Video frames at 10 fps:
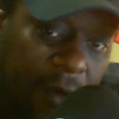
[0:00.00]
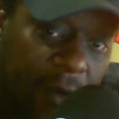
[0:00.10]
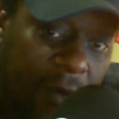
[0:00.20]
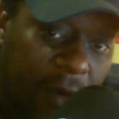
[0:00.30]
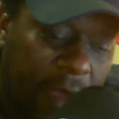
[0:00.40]

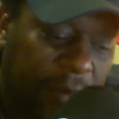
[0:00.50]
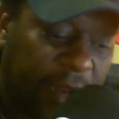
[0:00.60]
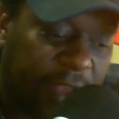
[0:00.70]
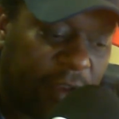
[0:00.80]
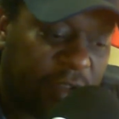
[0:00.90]
right?
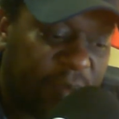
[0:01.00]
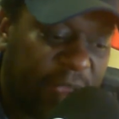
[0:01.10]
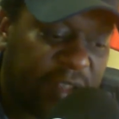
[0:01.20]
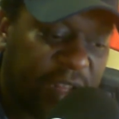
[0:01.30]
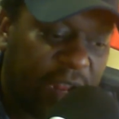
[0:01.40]
But it goes
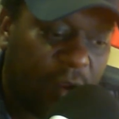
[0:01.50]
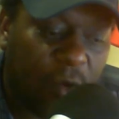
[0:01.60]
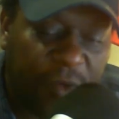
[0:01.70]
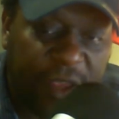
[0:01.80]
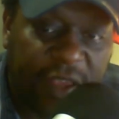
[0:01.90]
back to that
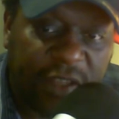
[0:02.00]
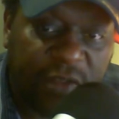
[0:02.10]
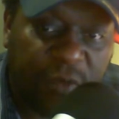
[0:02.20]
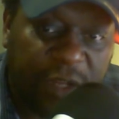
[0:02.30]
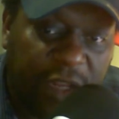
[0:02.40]
whole thing is
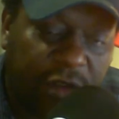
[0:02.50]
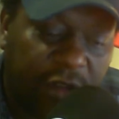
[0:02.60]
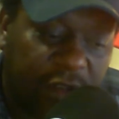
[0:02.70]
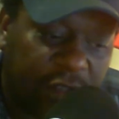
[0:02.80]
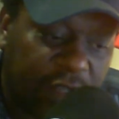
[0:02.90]

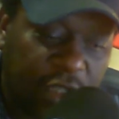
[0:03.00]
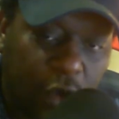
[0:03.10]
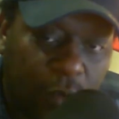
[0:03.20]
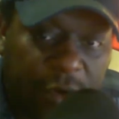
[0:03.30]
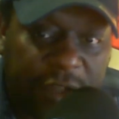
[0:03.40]
there's
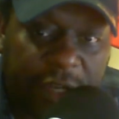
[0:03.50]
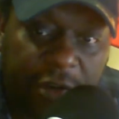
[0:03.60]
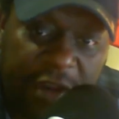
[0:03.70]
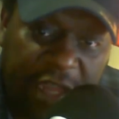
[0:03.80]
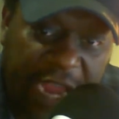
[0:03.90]
consumers and
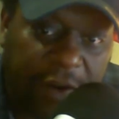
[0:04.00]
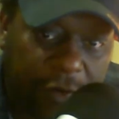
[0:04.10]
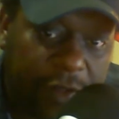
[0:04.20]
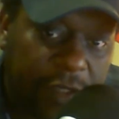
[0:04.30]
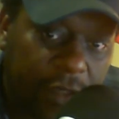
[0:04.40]

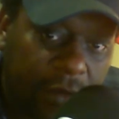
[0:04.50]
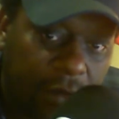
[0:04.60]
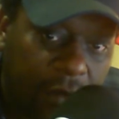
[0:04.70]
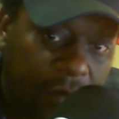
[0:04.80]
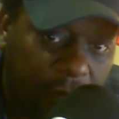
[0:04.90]
creators,
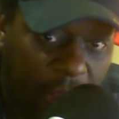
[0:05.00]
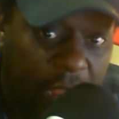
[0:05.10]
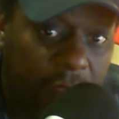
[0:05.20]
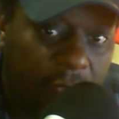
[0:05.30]
right?